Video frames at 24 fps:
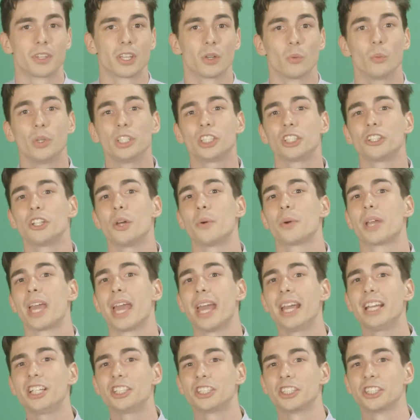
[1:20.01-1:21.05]
Which
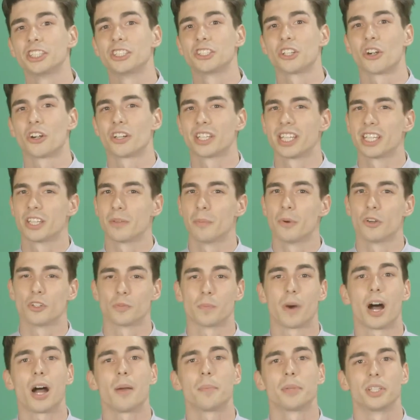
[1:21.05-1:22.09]
locations are they the most
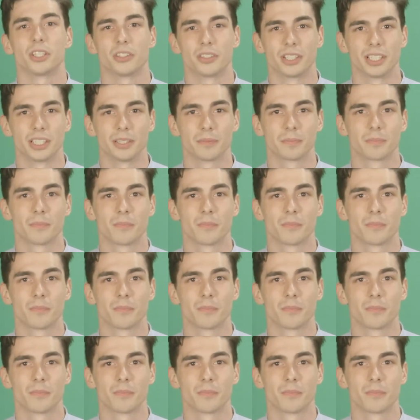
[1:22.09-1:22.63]
popular in?